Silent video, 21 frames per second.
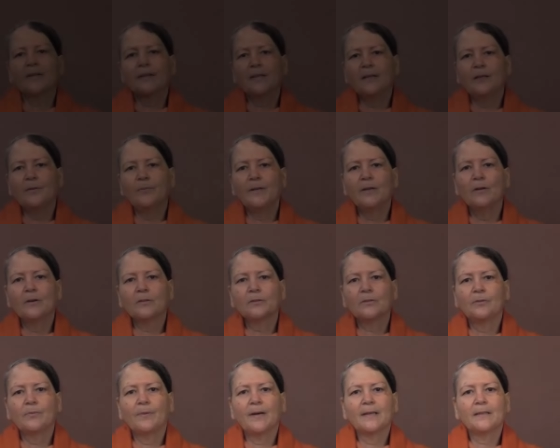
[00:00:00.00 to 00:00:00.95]
I think we
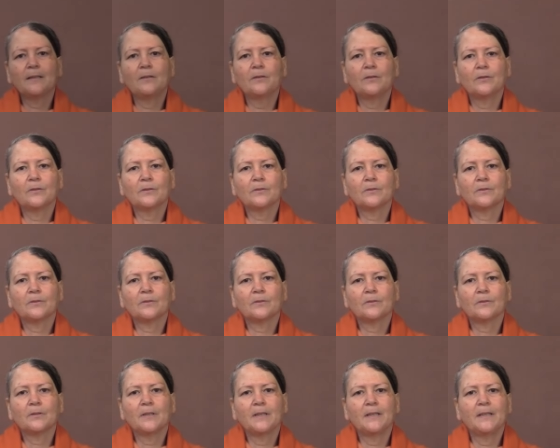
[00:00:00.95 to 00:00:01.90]
got quite a lot
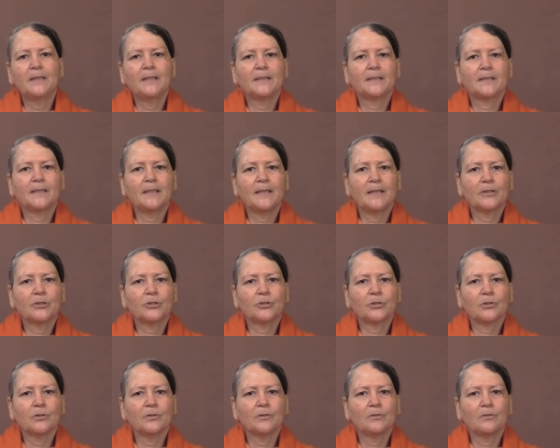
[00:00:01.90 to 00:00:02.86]
in this
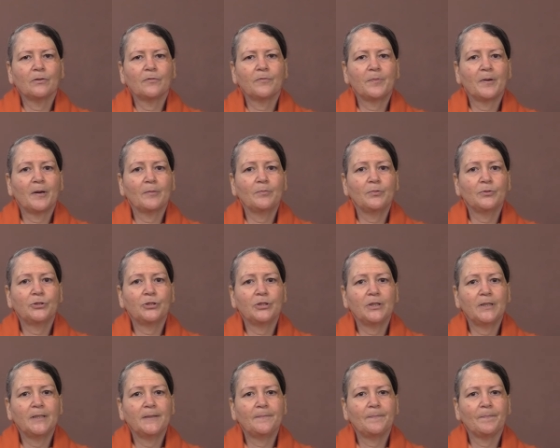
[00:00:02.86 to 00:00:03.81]
lecture of
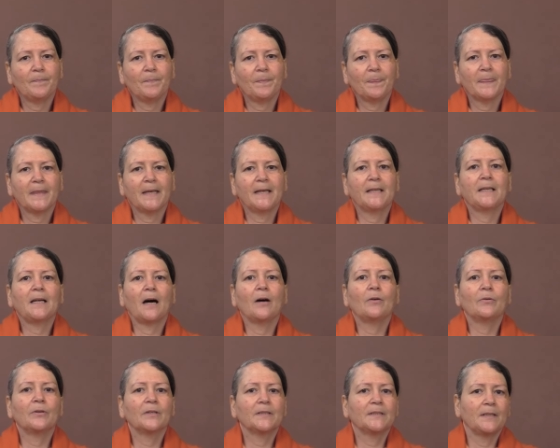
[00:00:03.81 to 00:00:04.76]
Prabhuji in
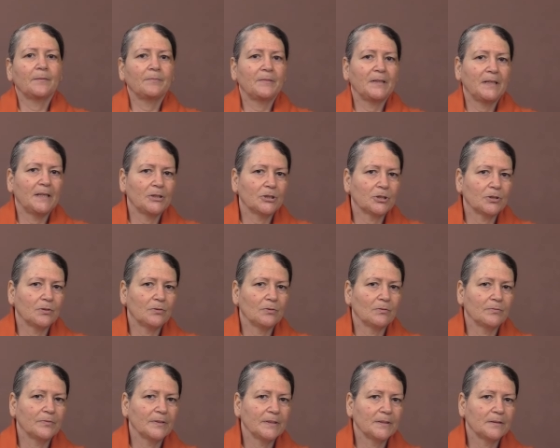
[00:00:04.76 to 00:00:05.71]
our examination
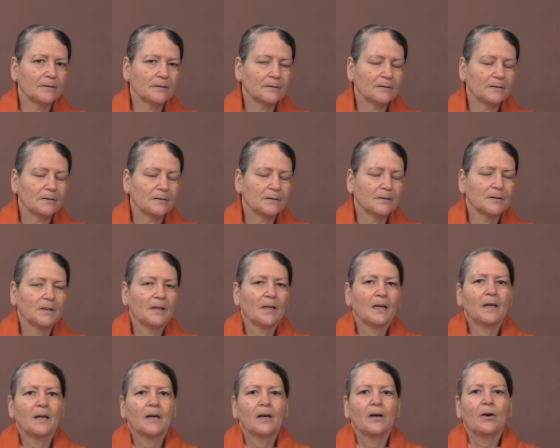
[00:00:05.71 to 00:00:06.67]
of it
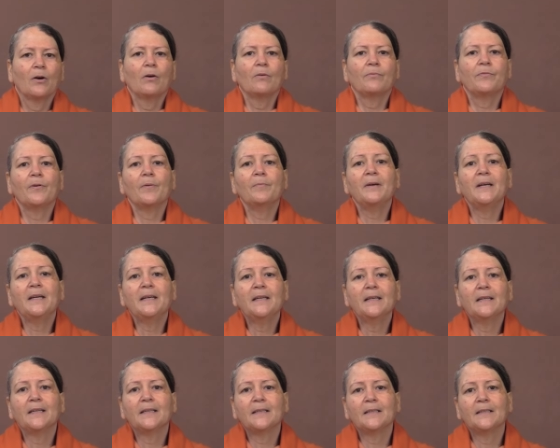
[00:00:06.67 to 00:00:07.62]
for
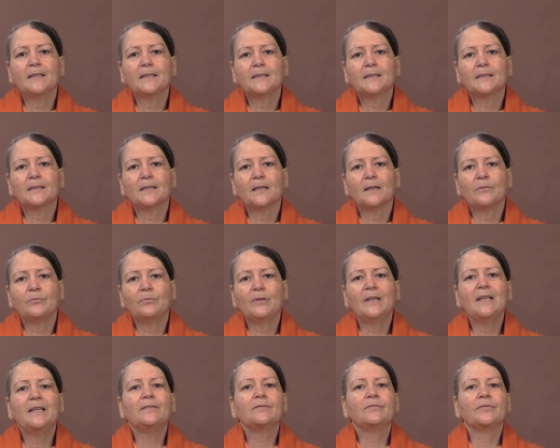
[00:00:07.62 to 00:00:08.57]
me, it is a
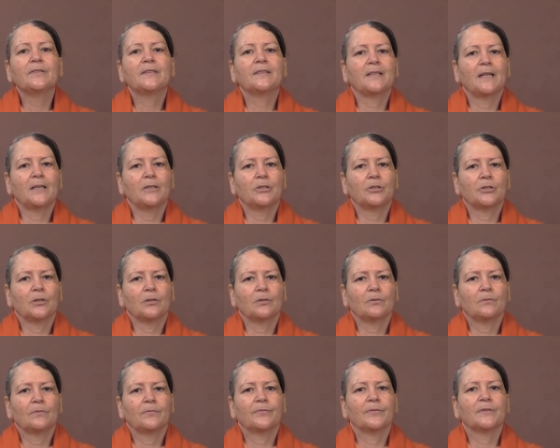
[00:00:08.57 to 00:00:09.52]
real
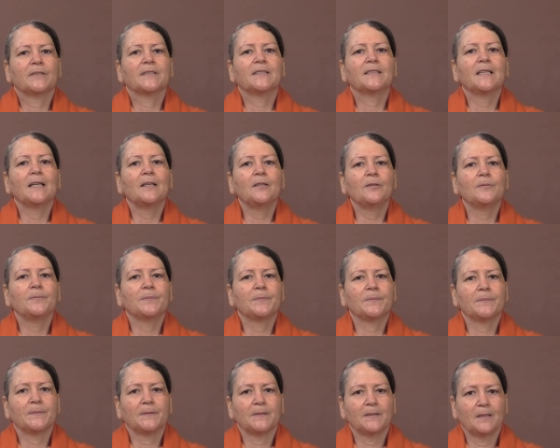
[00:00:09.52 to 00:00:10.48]
invitation for
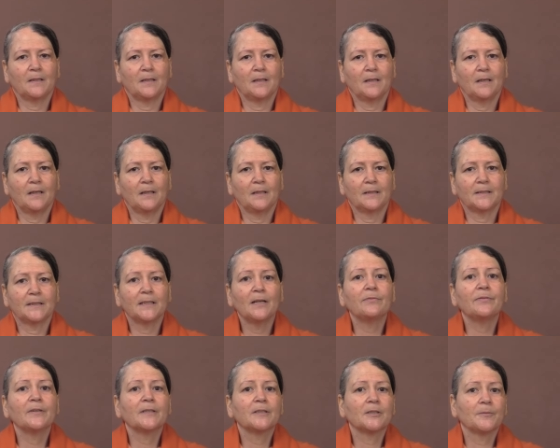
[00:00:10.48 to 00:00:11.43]
self, uh,
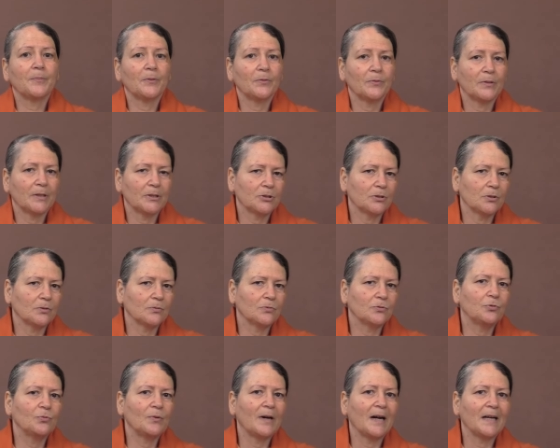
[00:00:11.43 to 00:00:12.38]
self-exploration,
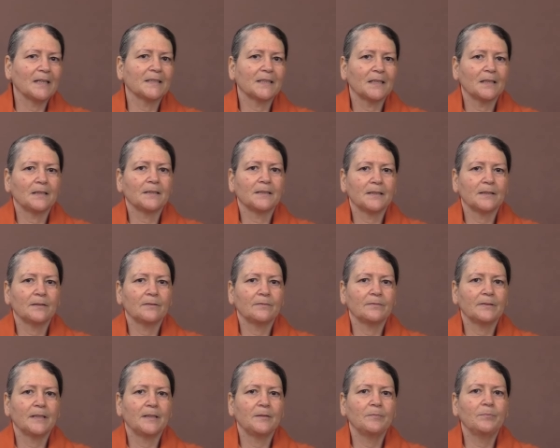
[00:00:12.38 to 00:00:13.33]
to ask
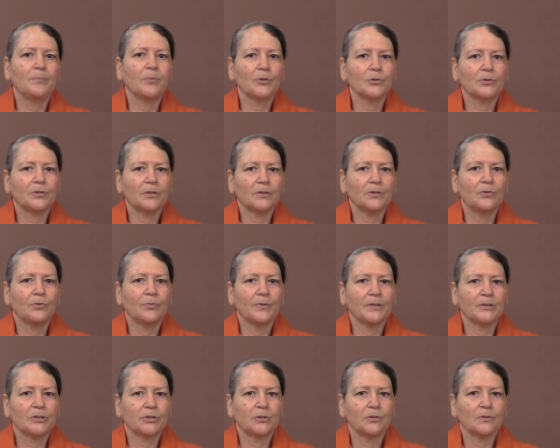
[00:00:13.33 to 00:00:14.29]
ourselves the important
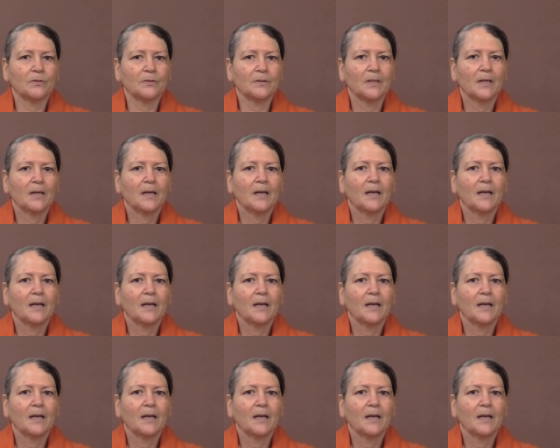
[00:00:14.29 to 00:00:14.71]
question